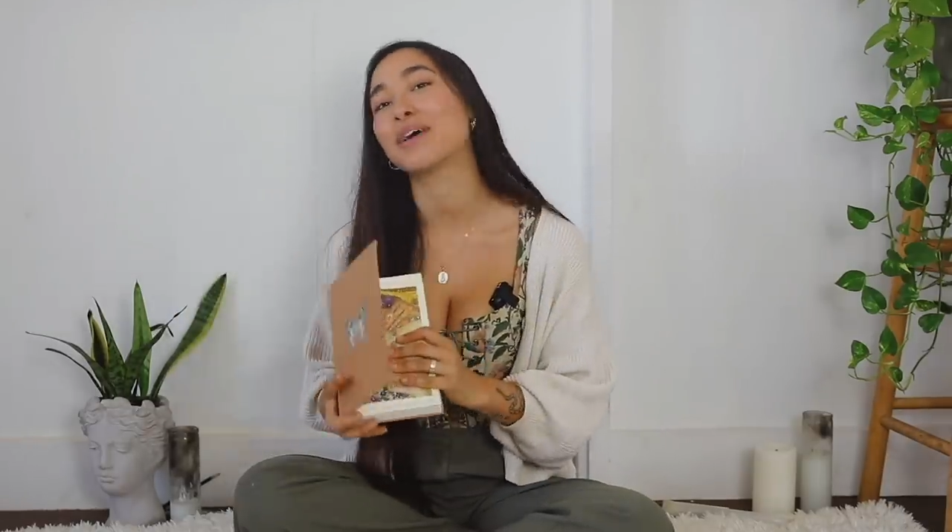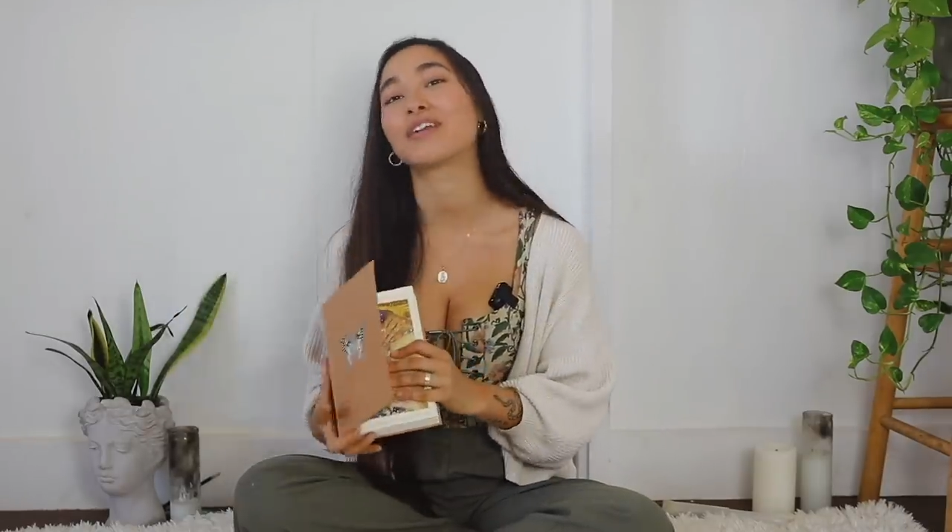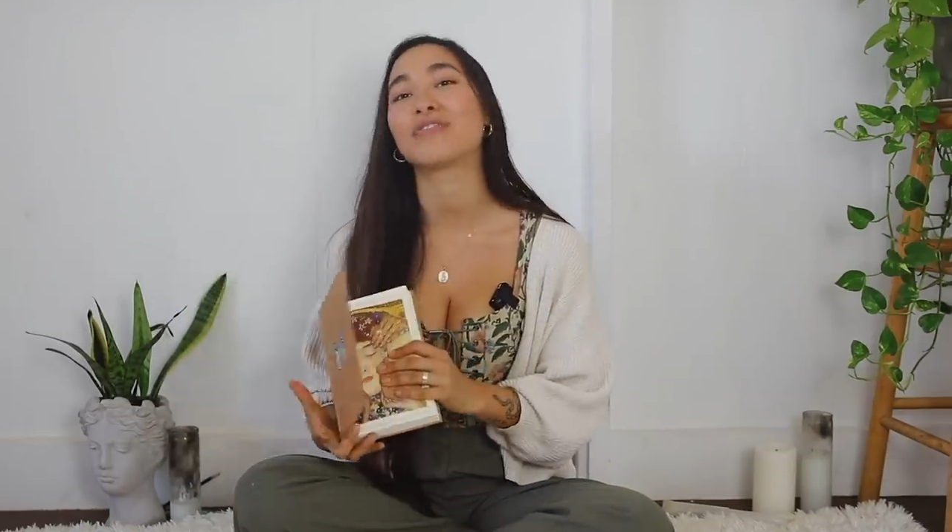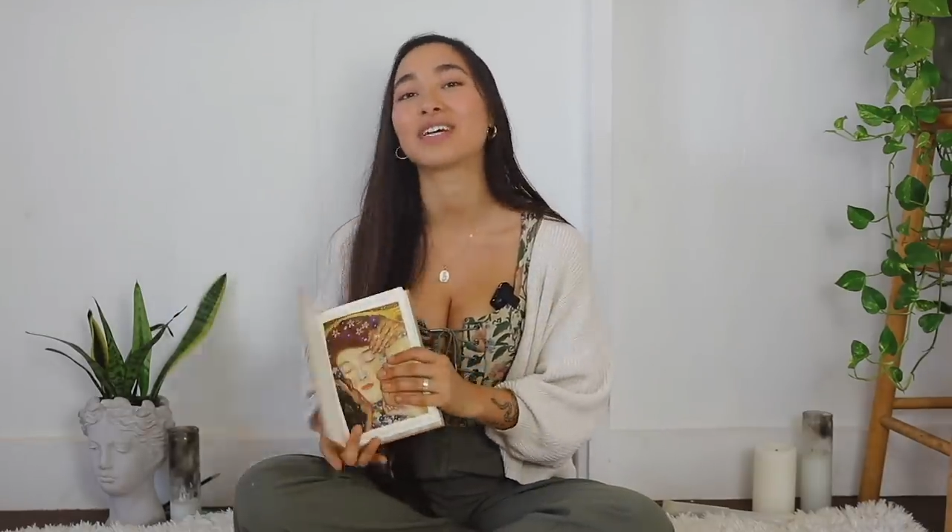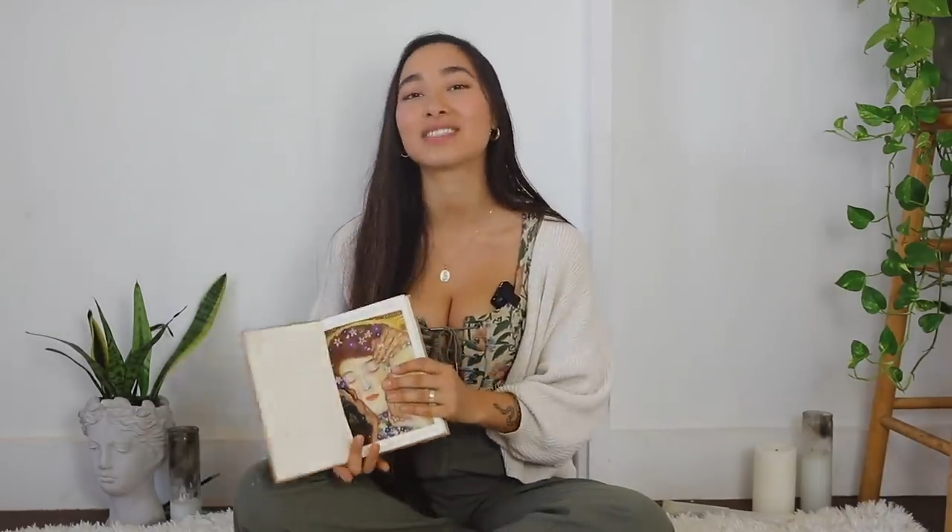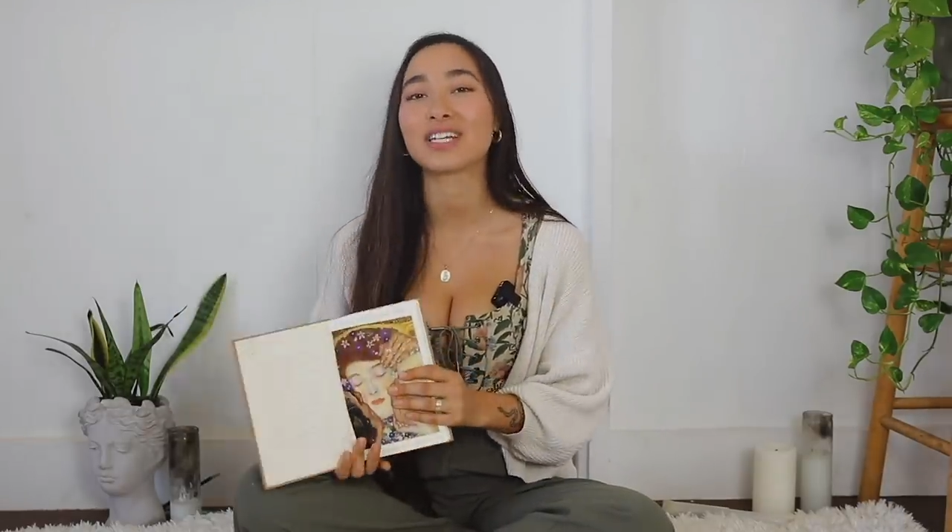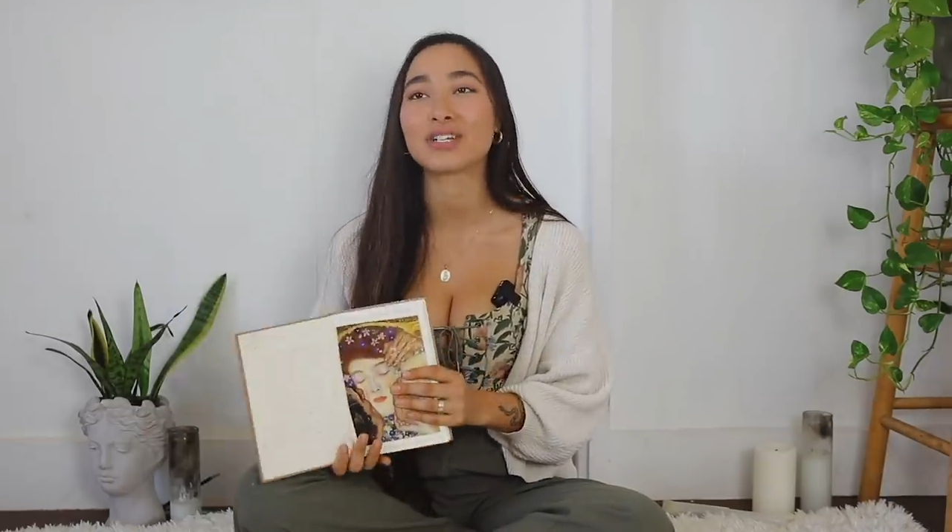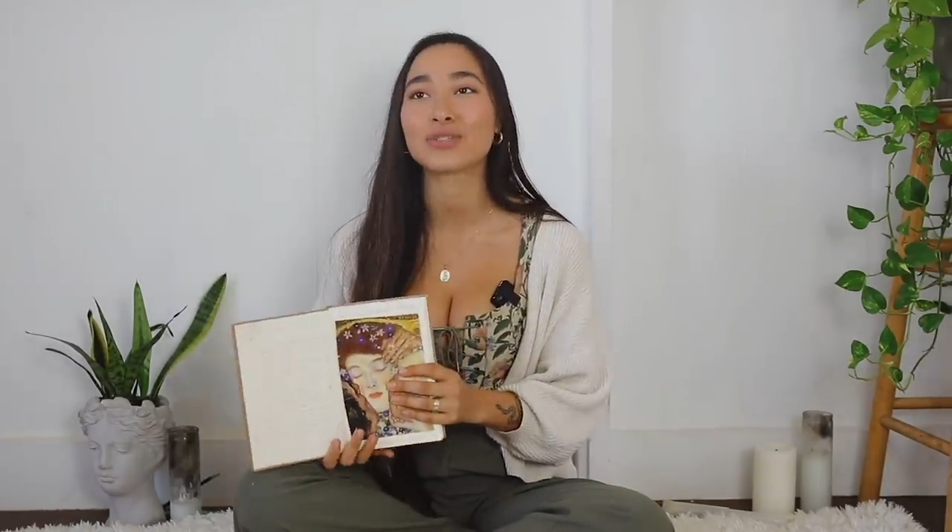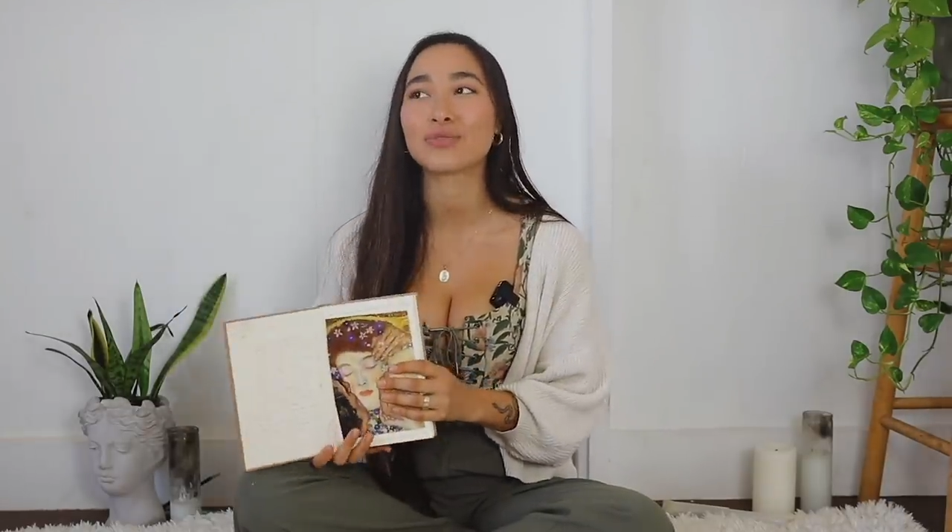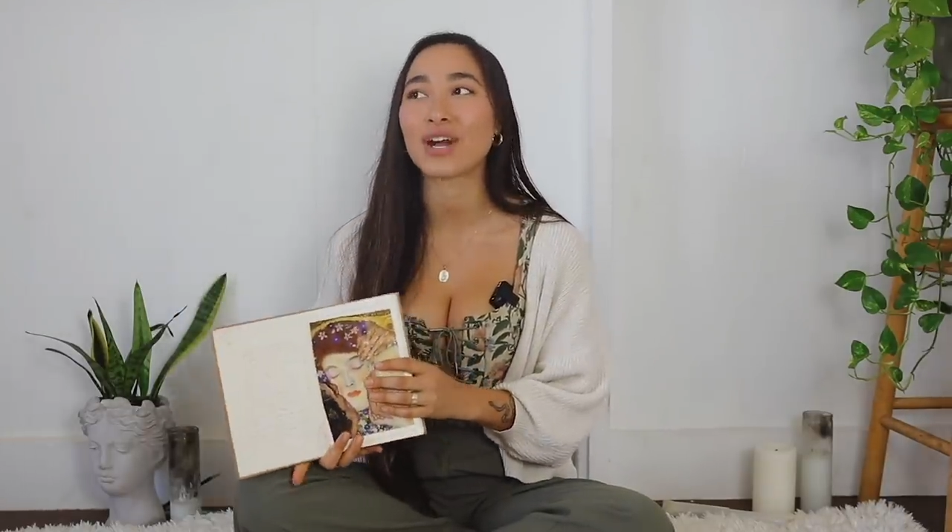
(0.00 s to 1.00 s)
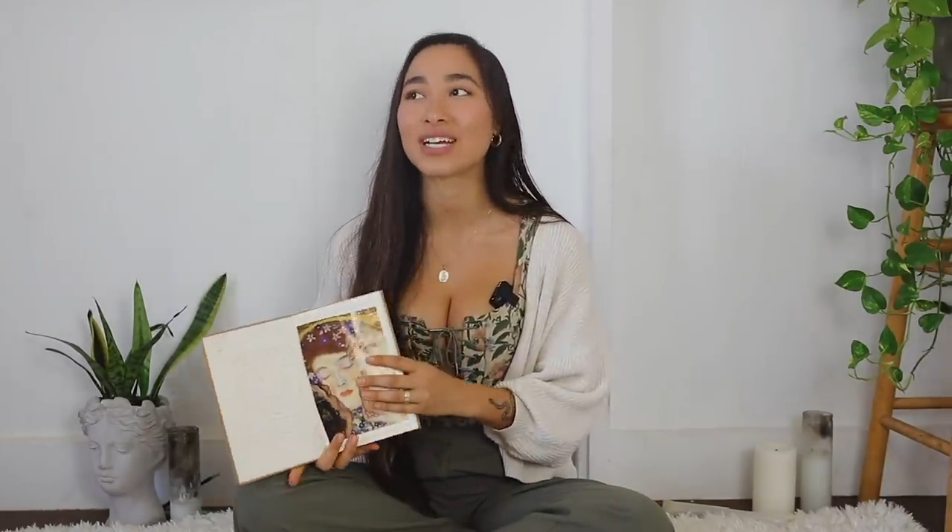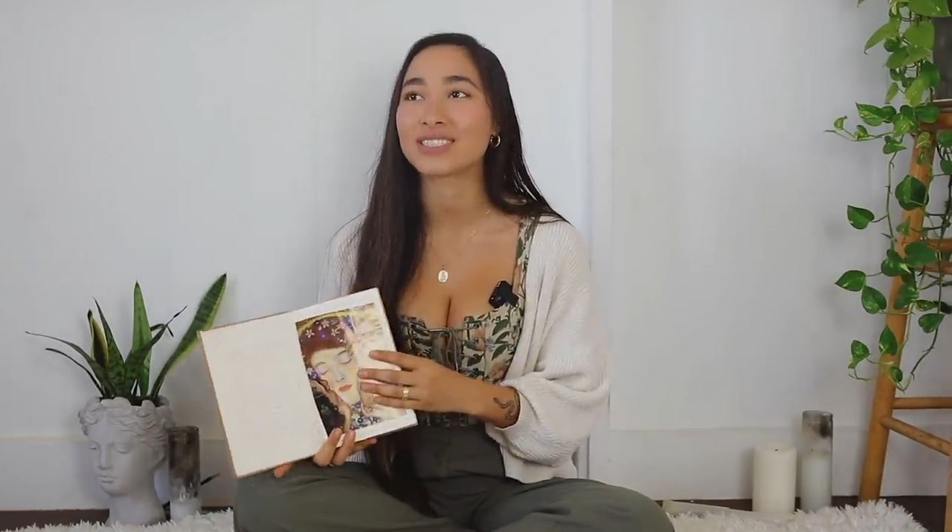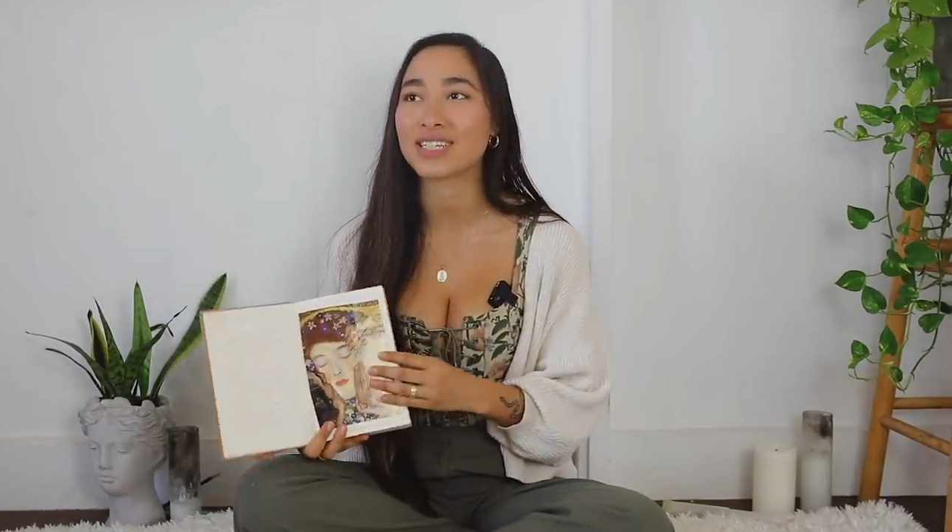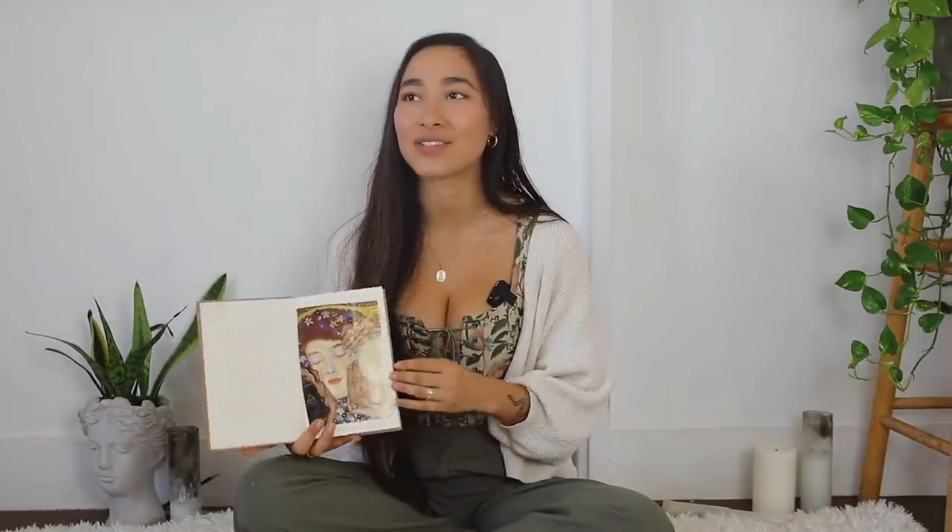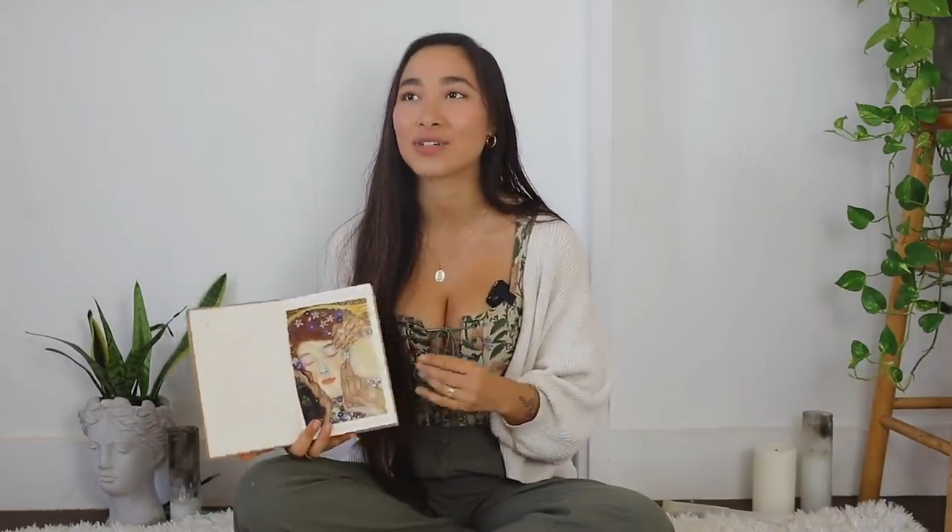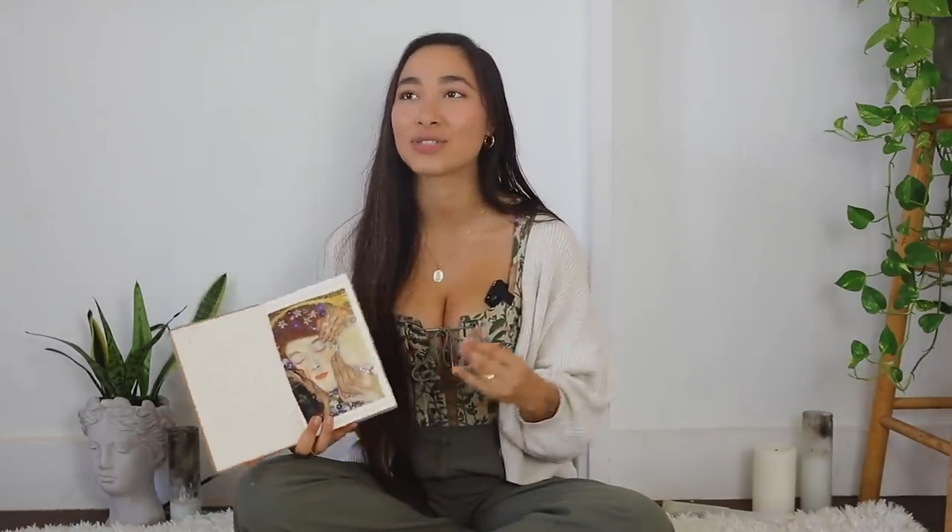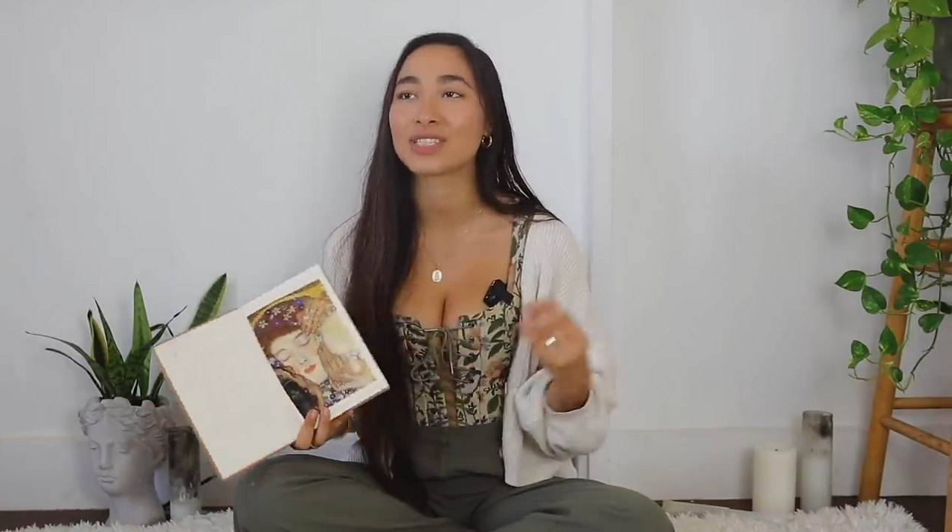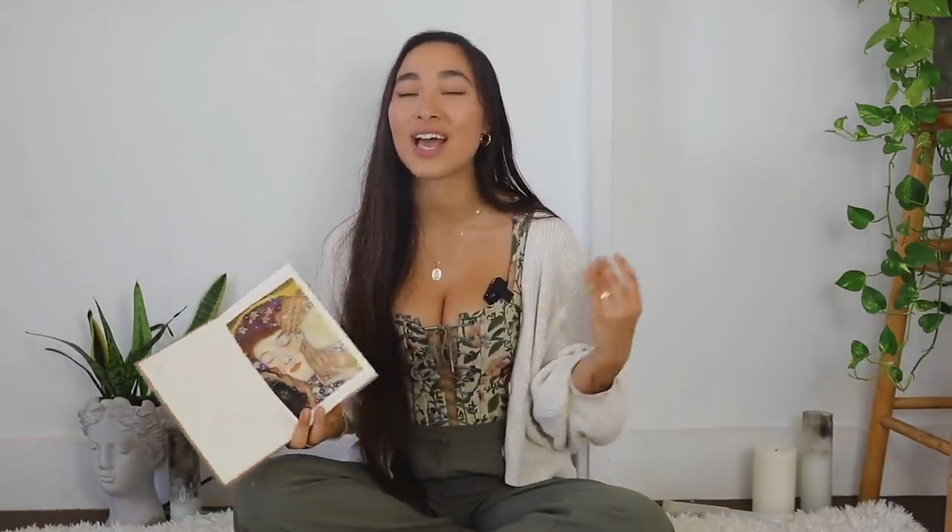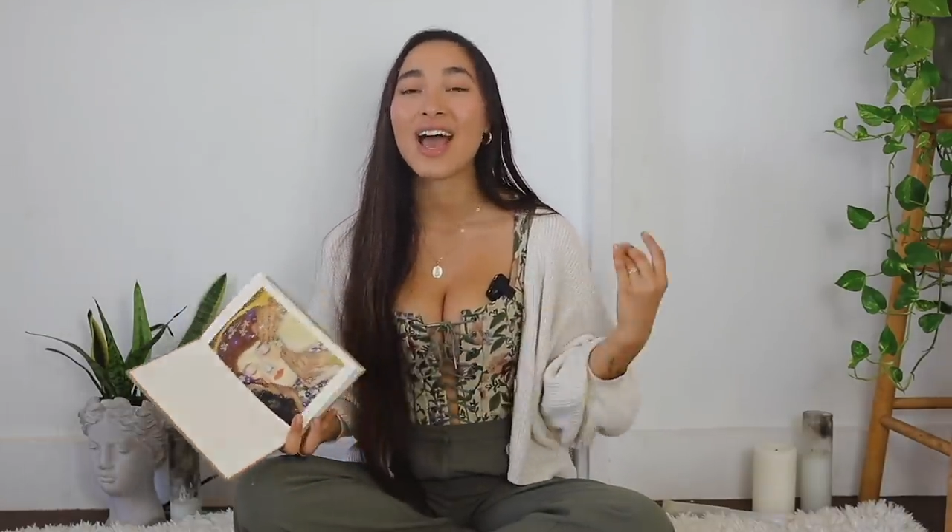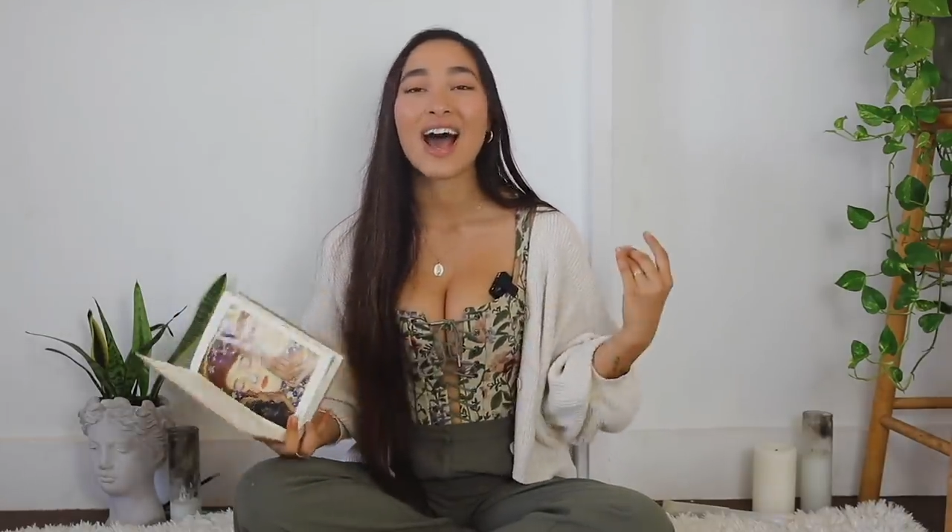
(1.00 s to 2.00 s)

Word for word: manifesting to rest in those